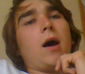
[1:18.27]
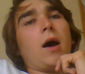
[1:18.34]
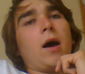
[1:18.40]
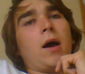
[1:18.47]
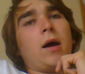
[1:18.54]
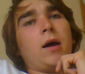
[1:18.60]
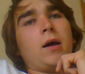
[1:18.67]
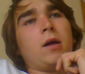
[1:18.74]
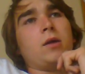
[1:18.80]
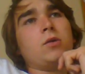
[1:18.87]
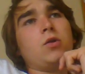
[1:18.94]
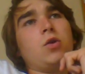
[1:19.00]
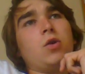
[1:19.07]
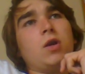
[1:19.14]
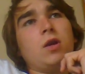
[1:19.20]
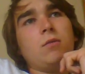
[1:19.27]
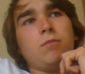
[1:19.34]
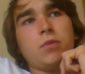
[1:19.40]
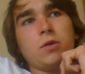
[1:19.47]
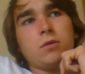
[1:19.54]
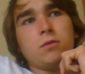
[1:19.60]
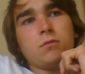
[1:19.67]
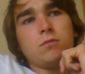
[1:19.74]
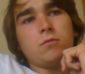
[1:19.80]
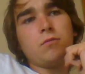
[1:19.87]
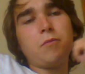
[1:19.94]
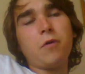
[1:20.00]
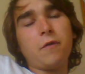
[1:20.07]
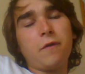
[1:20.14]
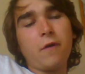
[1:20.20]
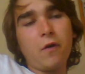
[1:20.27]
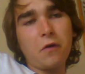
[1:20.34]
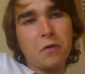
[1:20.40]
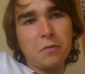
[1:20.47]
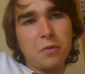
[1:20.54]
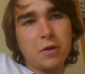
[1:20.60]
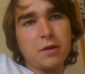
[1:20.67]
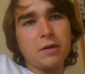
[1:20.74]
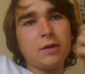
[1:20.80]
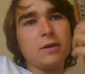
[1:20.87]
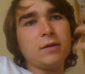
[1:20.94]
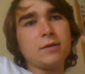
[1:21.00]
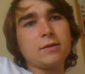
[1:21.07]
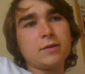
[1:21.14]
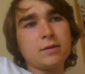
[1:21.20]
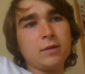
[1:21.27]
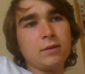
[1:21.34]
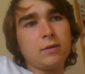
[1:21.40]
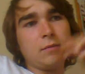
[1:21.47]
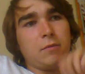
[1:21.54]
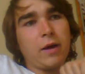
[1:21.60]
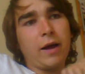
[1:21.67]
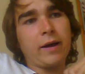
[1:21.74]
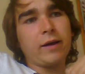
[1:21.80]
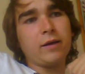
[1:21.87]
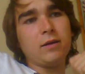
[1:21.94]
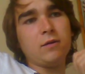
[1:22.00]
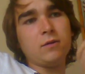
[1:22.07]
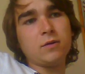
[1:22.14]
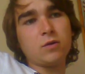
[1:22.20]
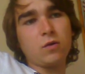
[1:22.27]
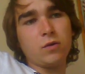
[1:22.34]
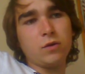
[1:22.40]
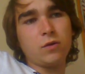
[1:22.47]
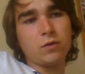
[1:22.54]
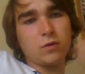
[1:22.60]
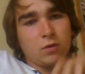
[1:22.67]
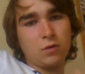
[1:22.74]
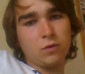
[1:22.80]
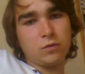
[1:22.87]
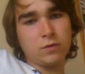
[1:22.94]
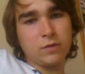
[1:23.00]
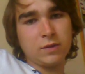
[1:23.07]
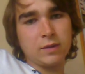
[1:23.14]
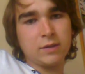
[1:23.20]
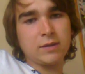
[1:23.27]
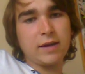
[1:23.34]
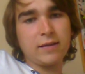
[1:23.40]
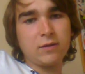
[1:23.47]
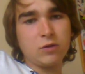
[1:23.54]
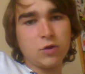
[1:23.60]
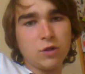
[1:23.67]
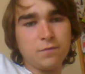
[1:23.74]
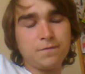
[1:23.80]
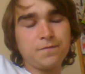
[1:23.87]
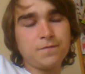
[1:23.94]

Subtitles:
and you keep it preferably in a silk blanket so it doesn't lose its energy.